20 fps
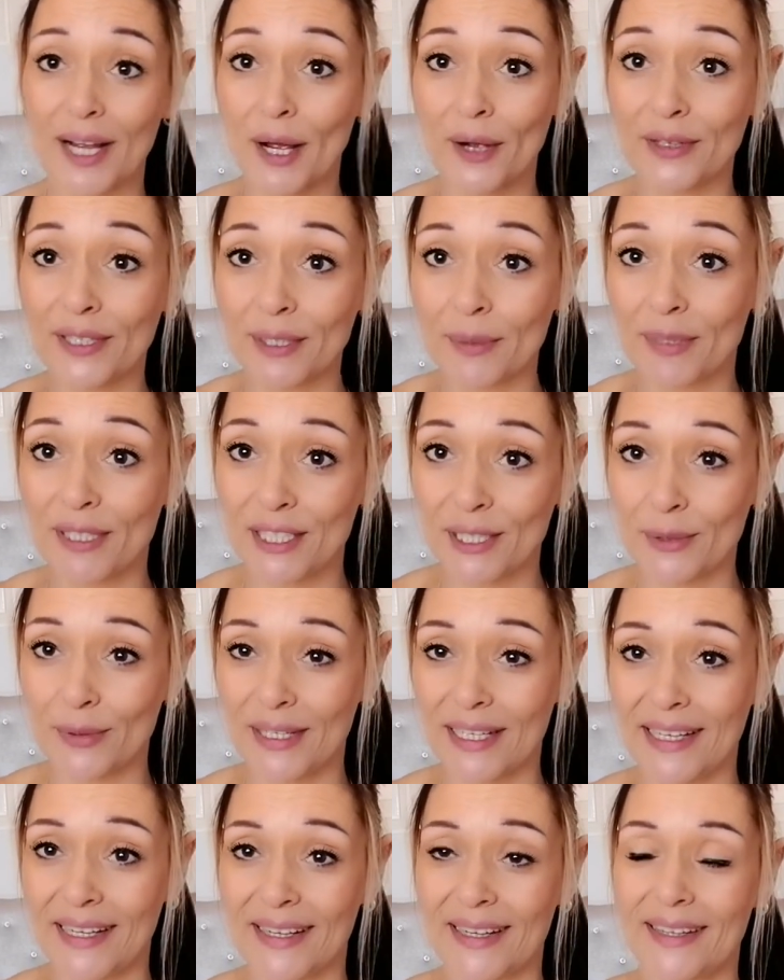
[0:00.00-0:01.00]
I'm going to be
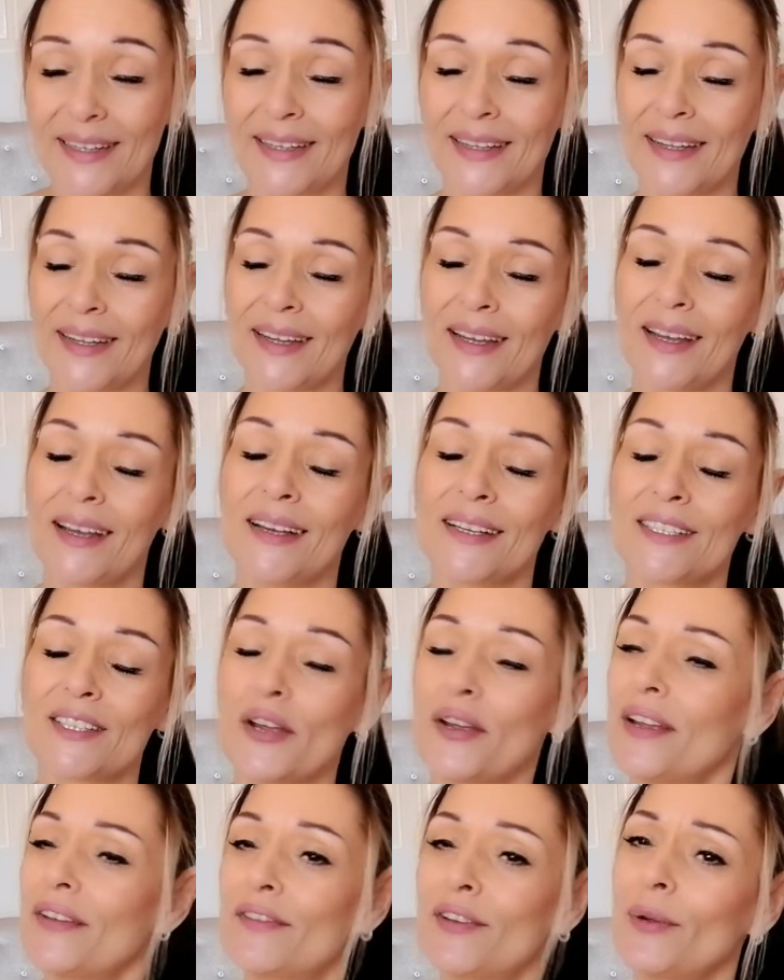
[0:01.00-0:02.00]
doing it. So
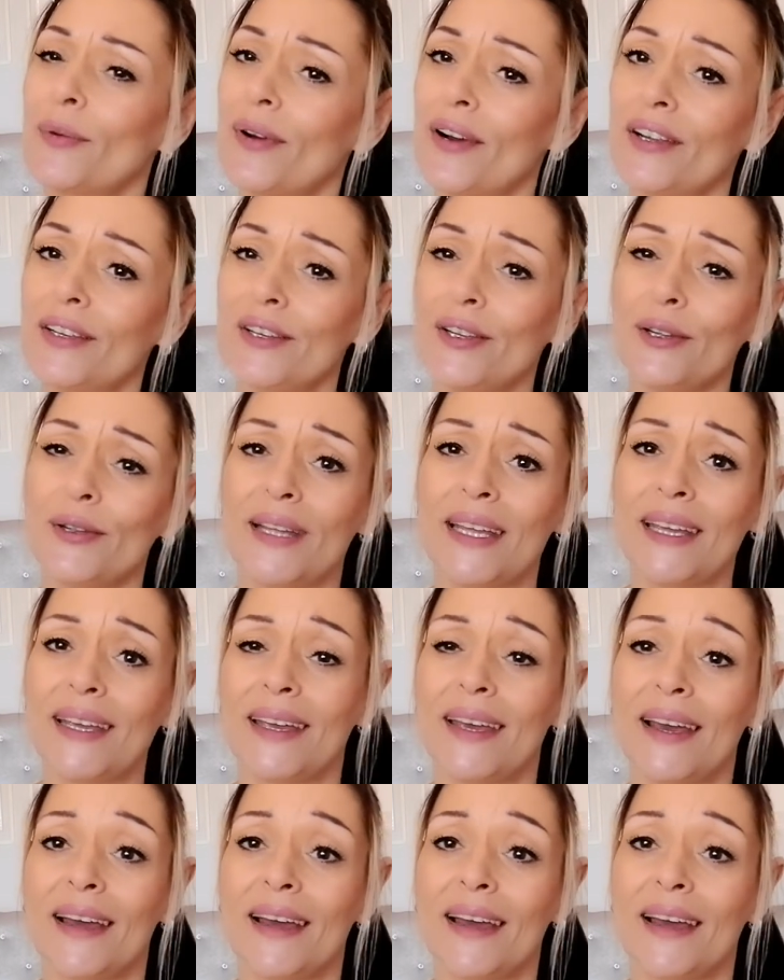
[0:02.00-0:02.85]
if you are new here